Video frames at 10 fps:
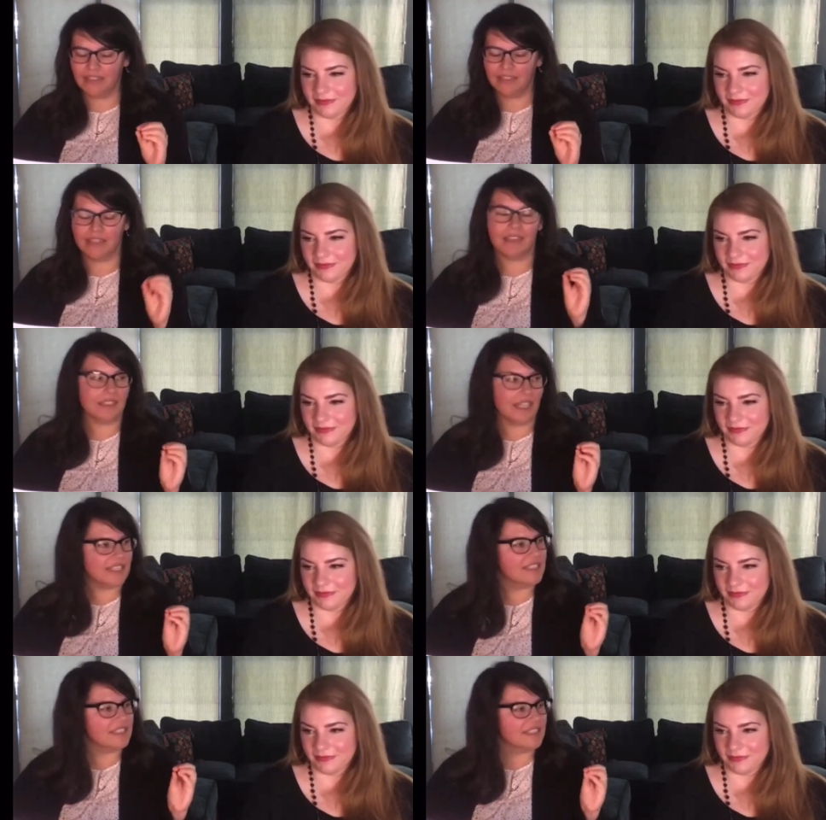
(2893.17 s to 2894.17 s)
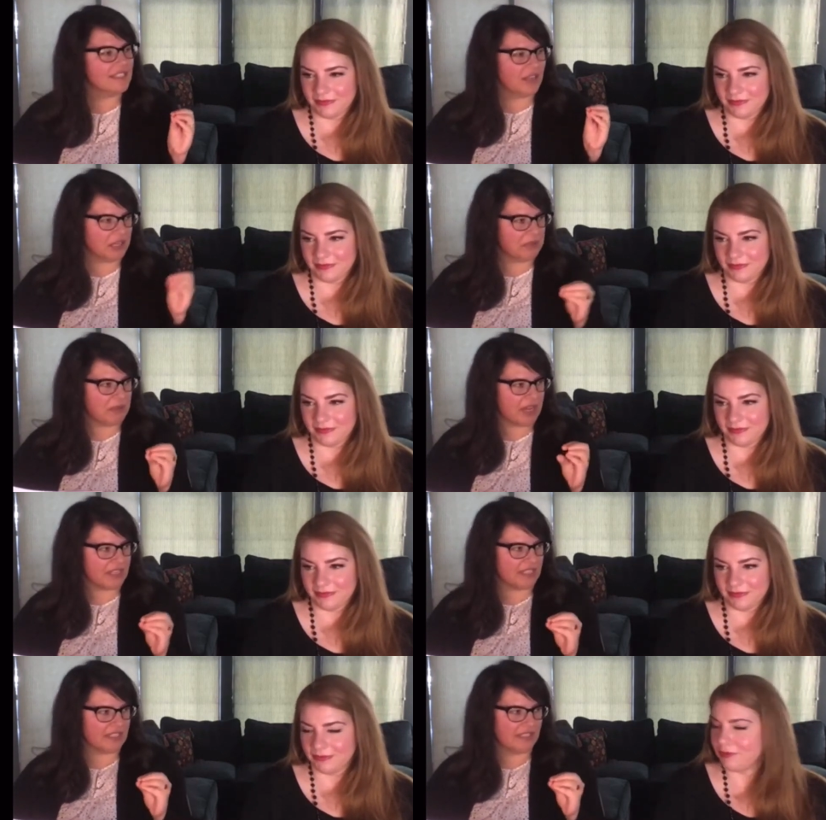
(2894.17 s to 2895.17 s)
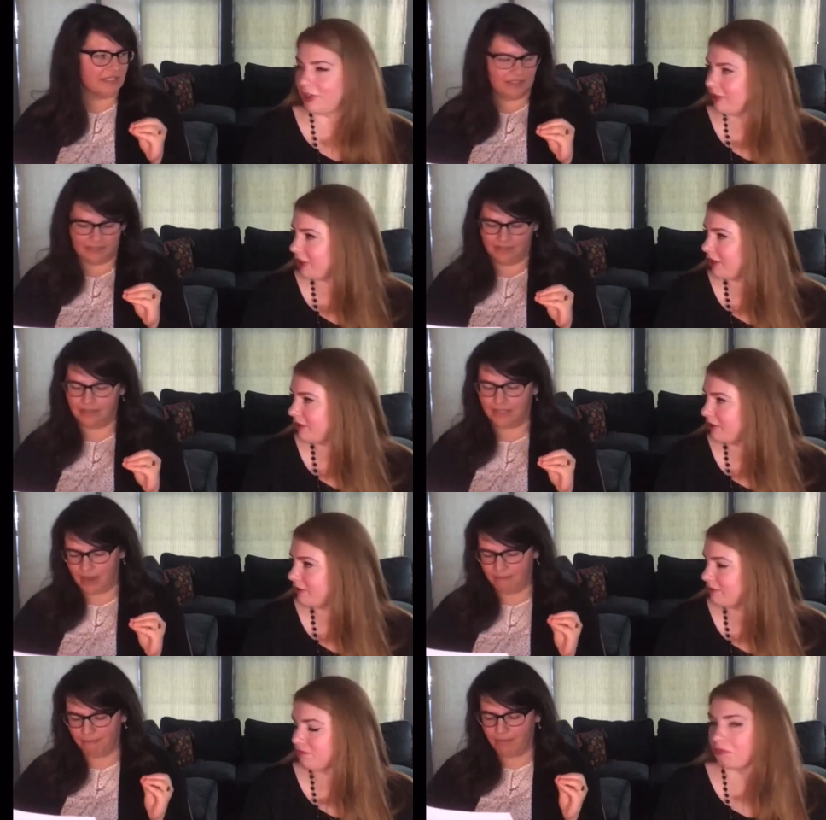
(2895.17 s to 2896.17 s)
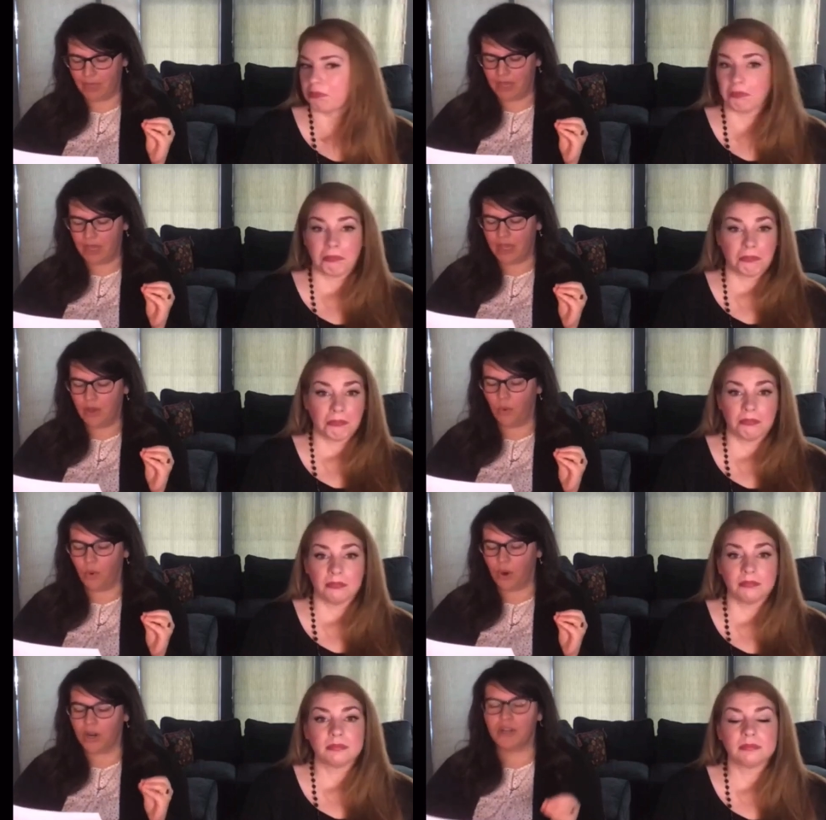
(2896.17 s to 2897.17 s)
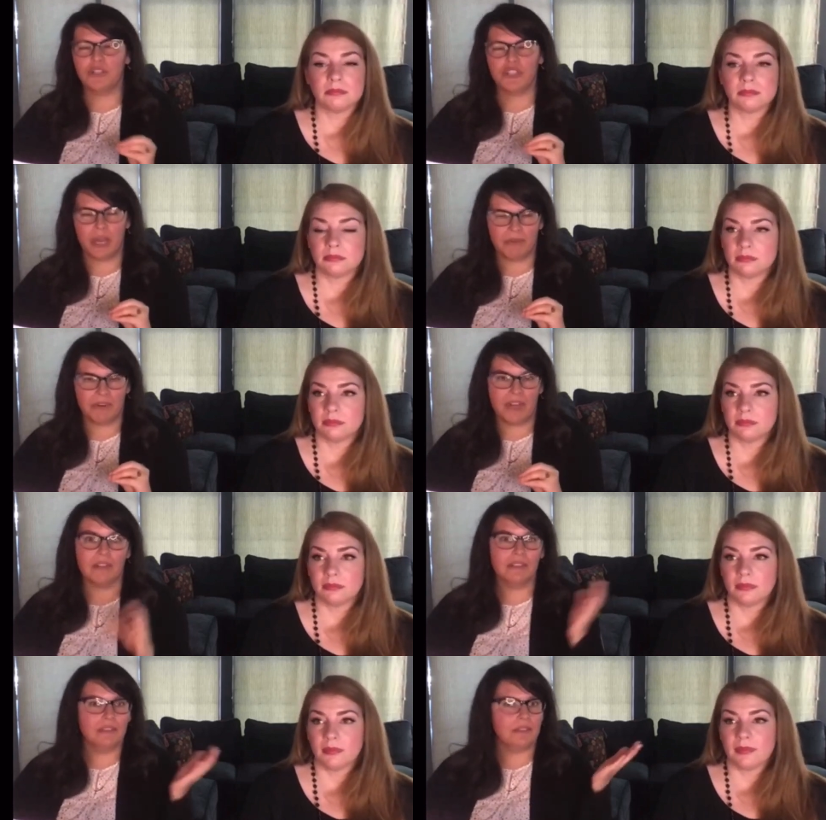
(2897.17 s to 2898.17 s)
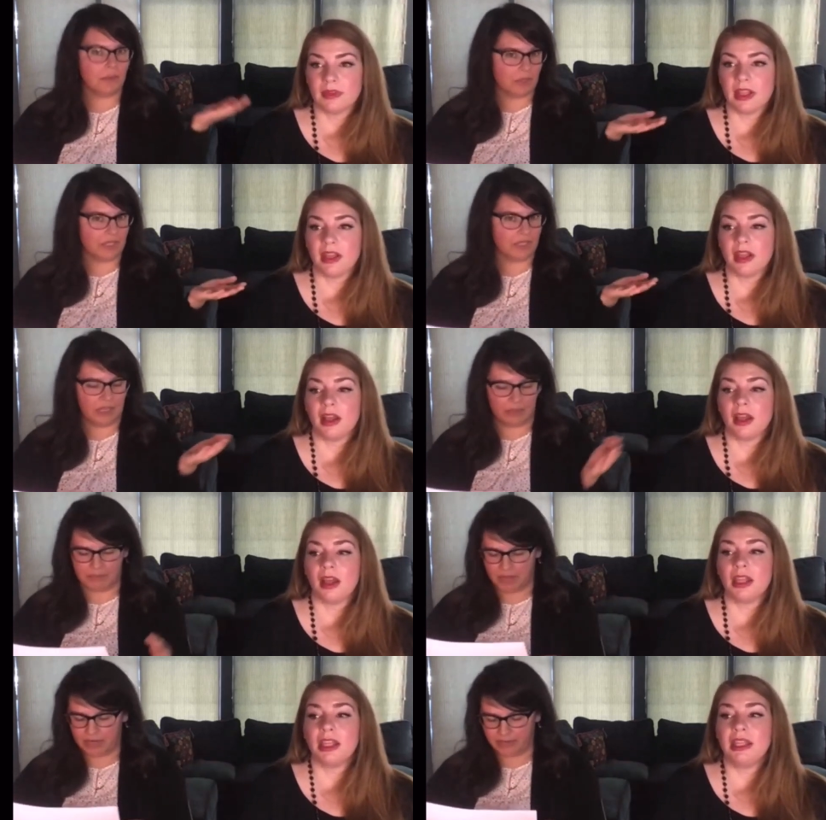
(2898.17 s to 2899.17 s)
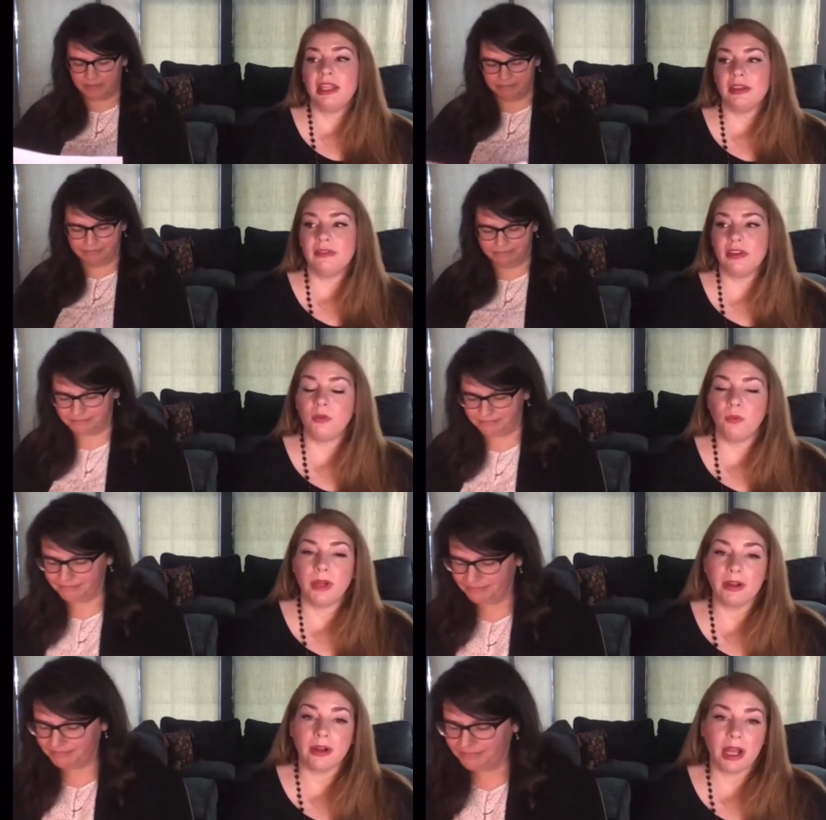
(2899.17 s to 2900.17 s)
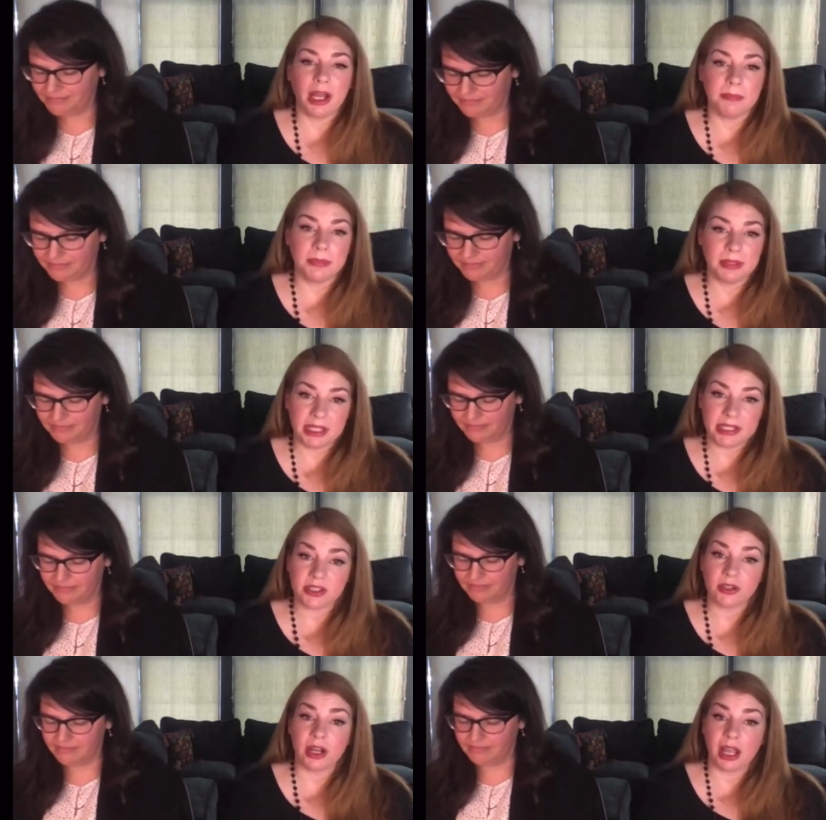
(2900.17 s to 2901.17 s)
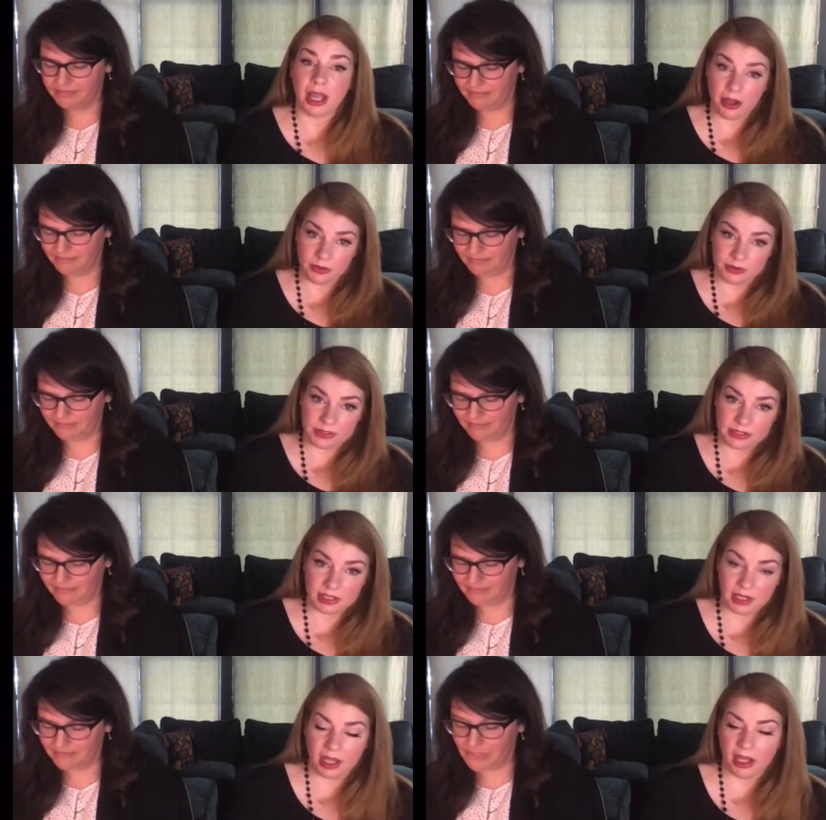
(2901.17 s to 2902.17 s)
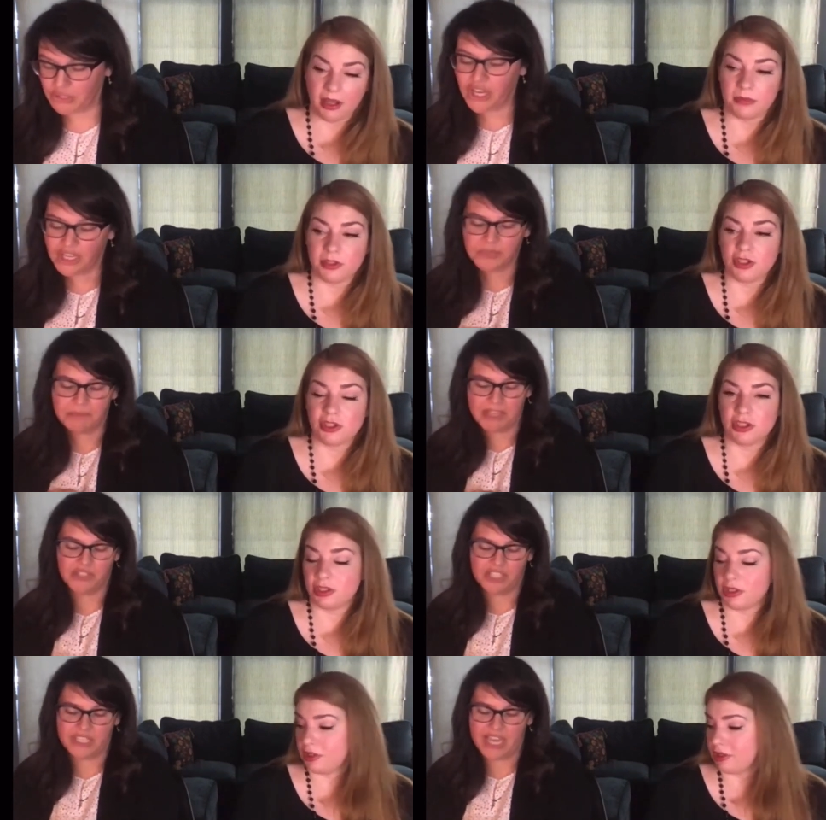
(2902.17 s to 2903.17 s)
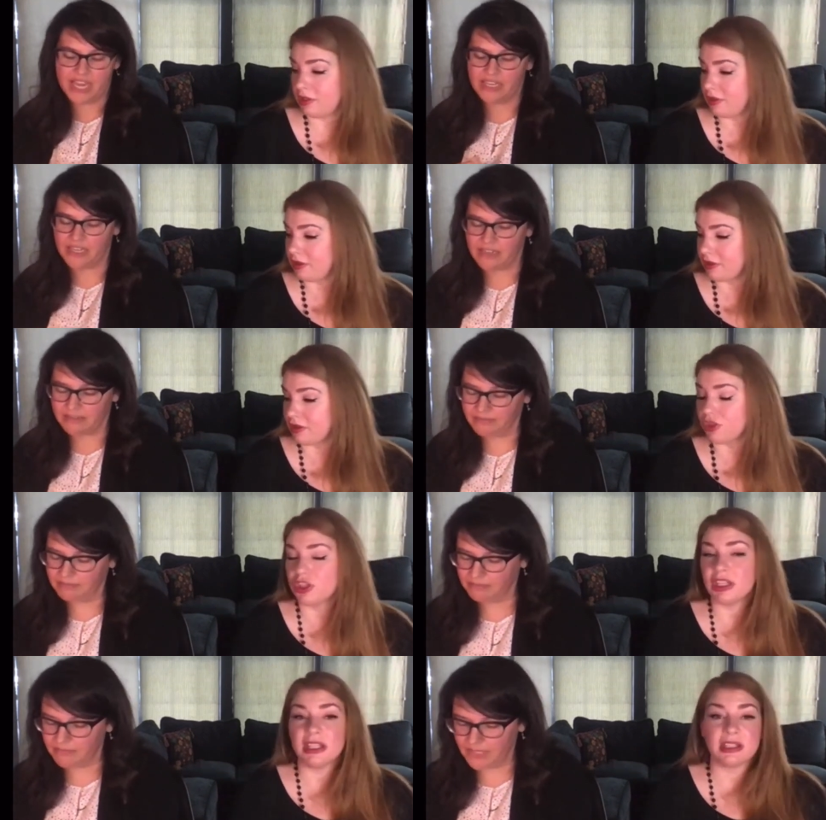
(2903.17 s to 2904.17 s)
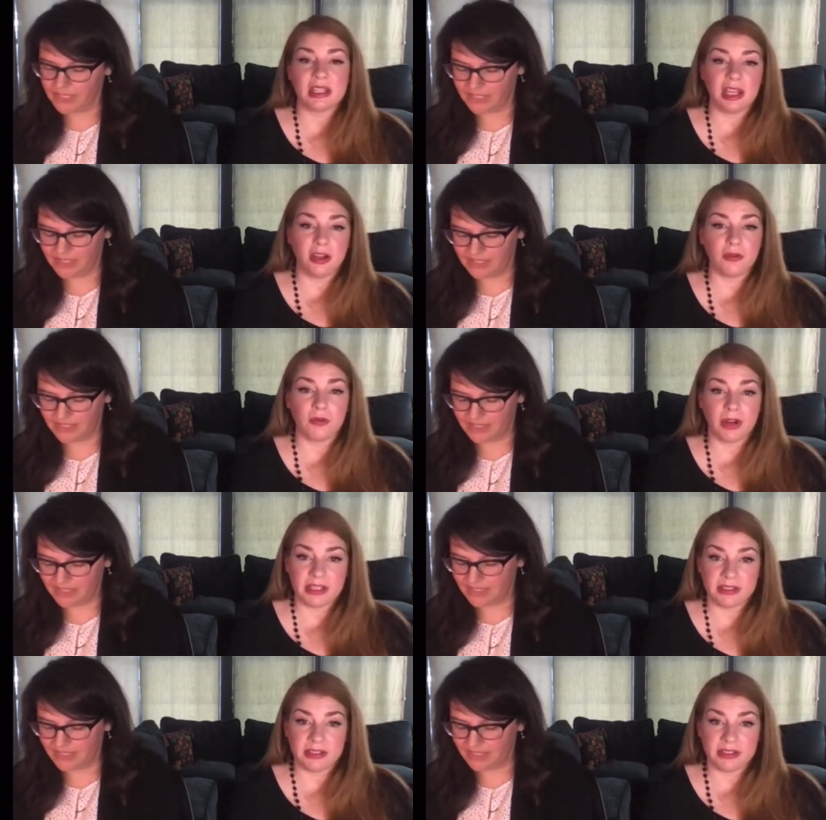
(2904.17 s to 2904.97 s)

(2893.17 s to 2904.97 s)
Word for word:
Speaker 1: Kellen Lutz's alma mater? Really? Yep. Or Chaparral? your alma mater.
Speaker 2: Given where I placed her house, um, she also
Speaker 1: mentions that in here.
Speaker 2: She is a Horizon